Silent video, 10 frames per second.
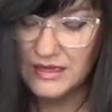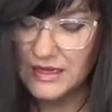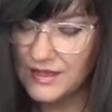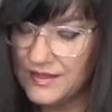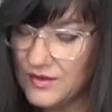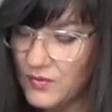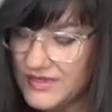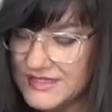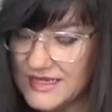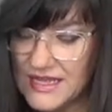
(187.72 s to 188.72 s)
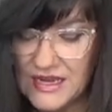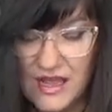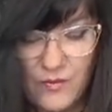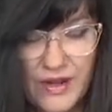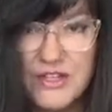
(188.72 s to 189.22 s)
And then once again,
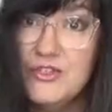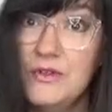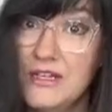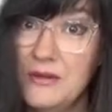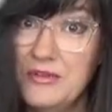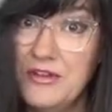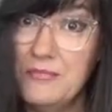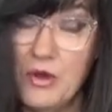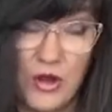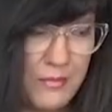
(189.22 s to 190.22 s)
I want to do a little bit of mark